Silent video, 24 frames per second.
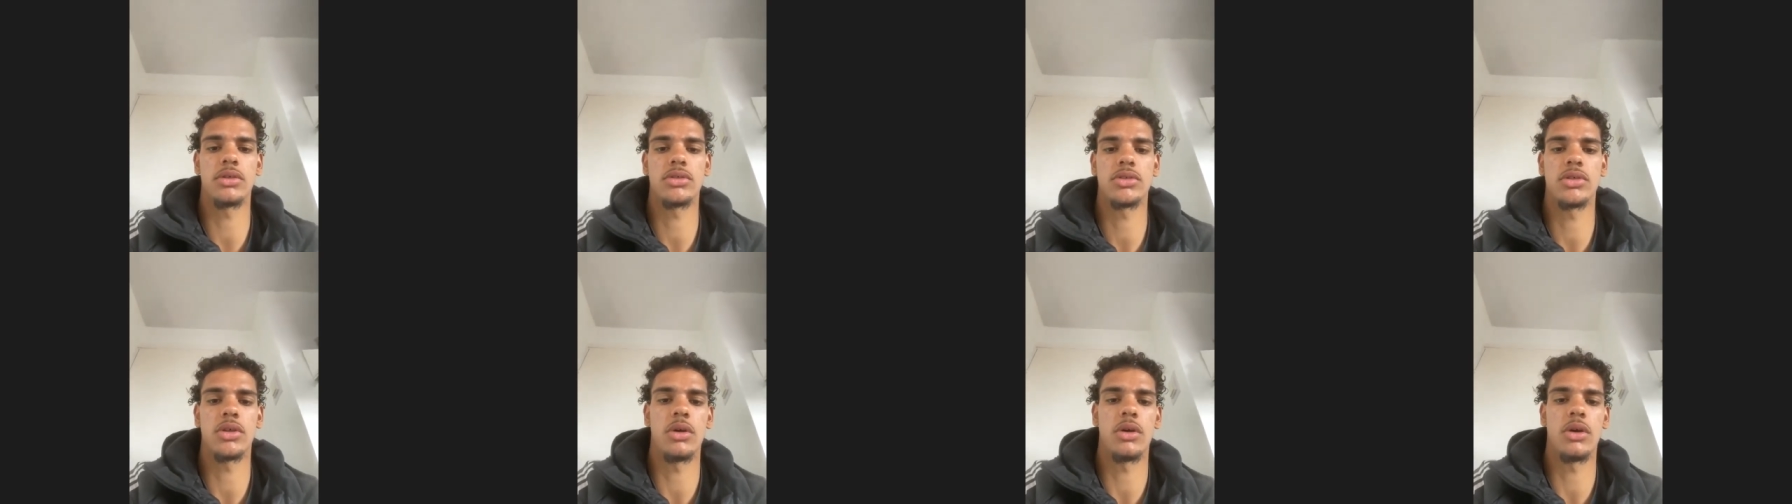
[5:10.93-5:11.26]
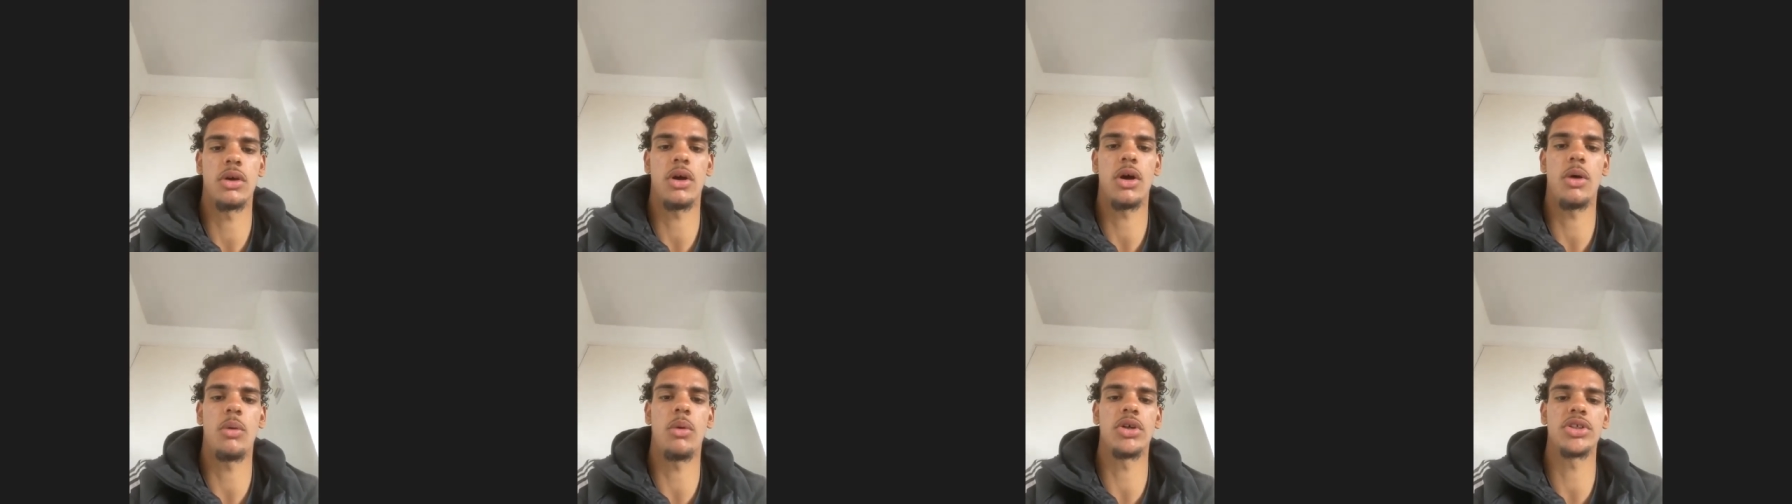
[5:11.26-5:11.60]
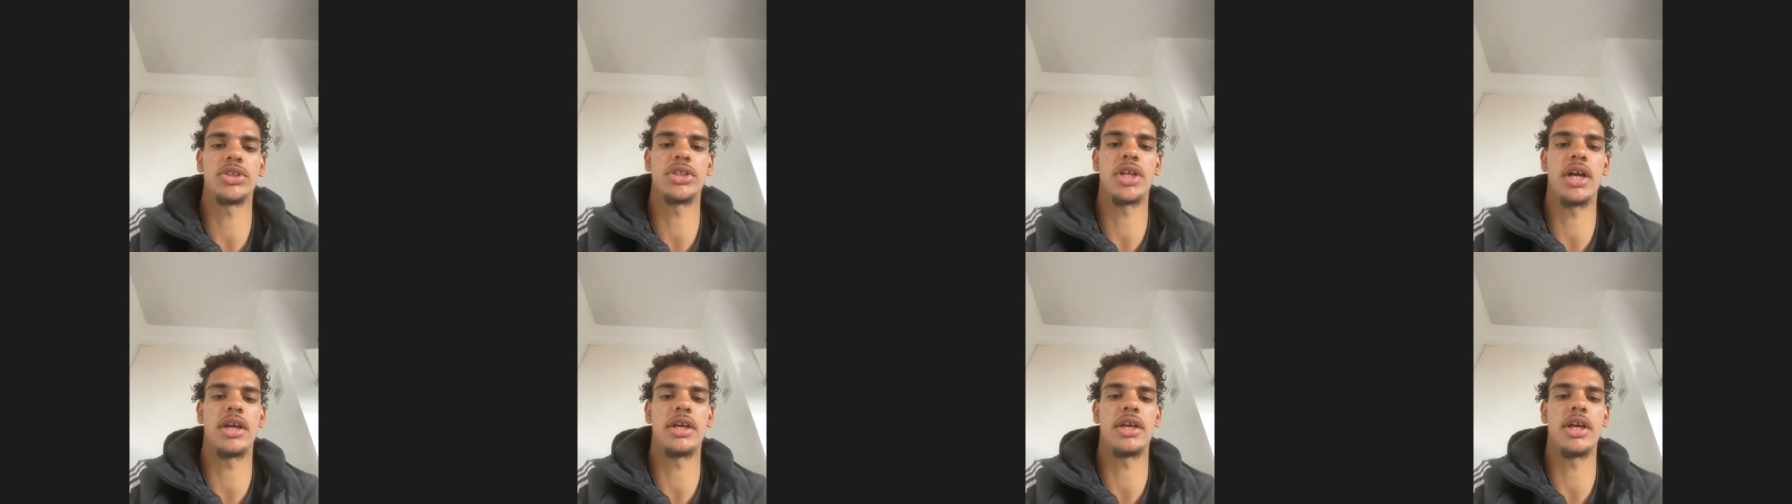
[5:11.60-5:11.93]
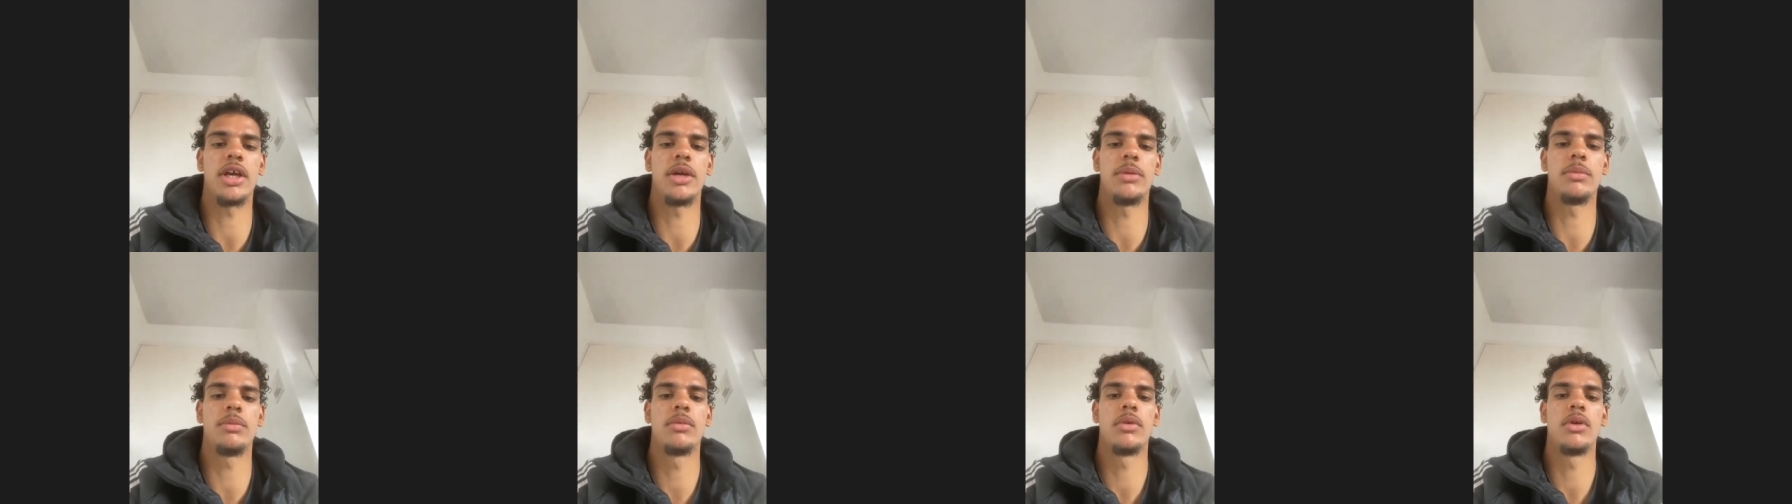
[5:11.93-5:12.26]
So I watched that
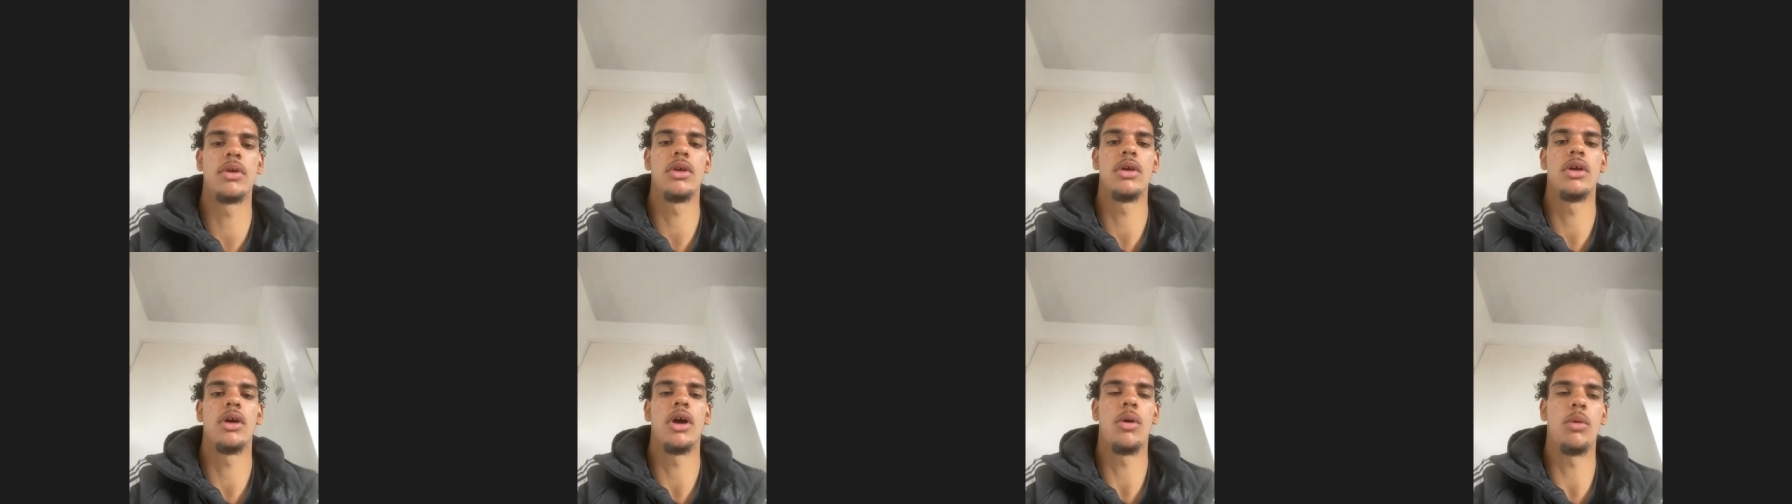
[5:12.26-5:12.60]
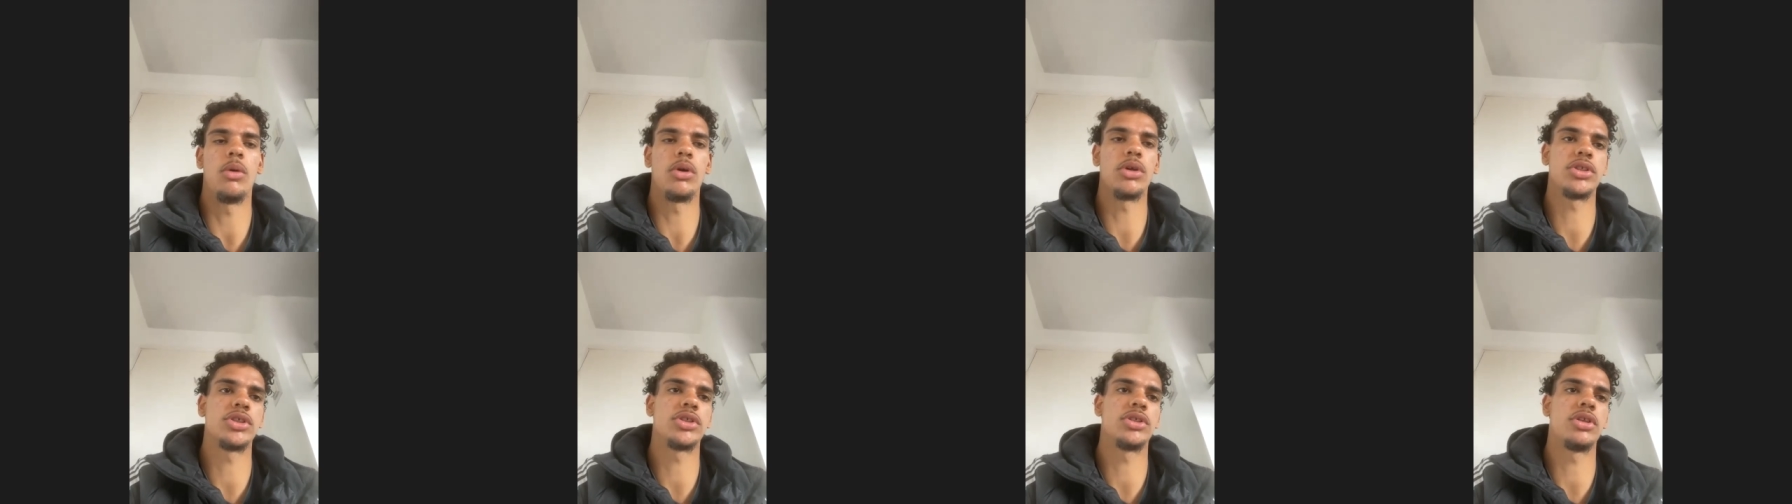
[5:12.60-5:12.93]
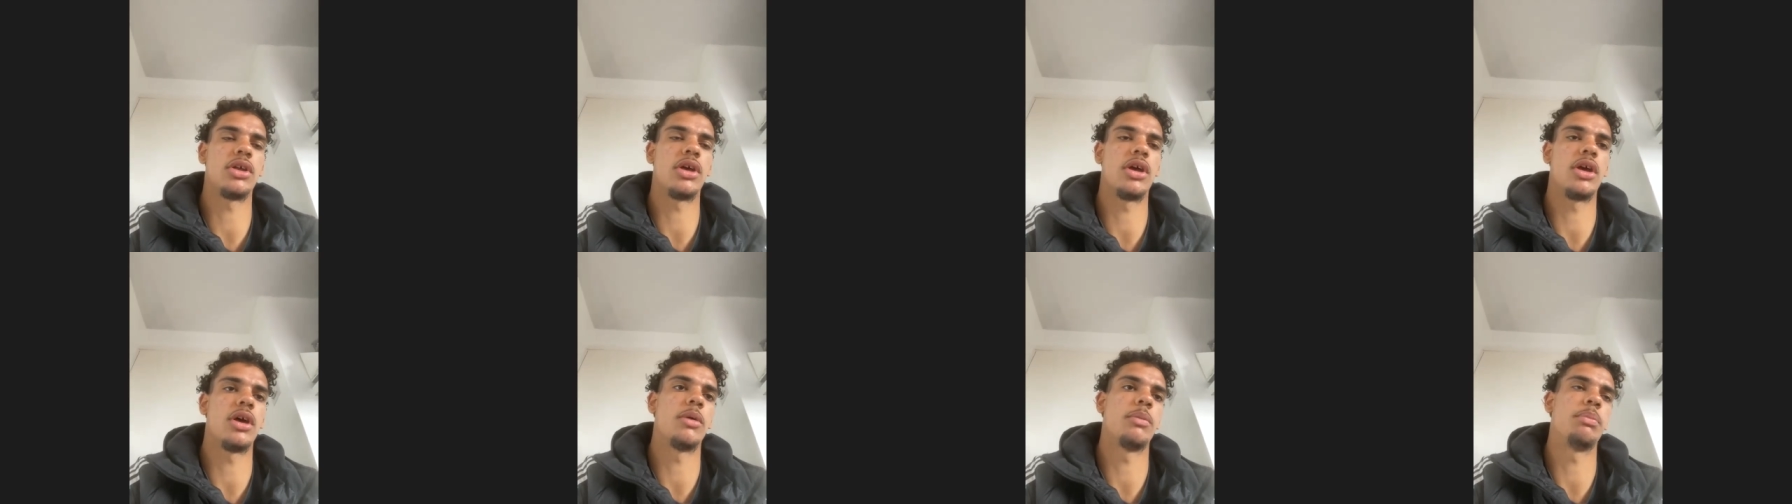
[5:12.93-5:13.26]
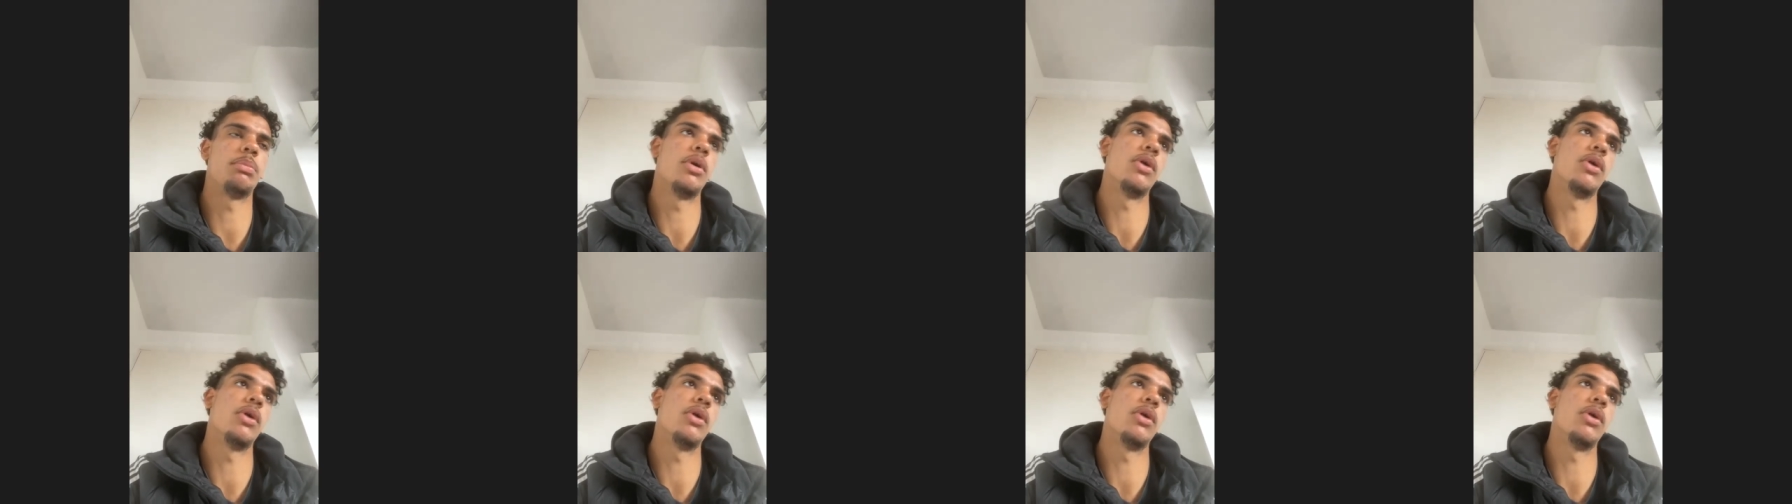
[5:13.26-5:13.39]
game. watched uh,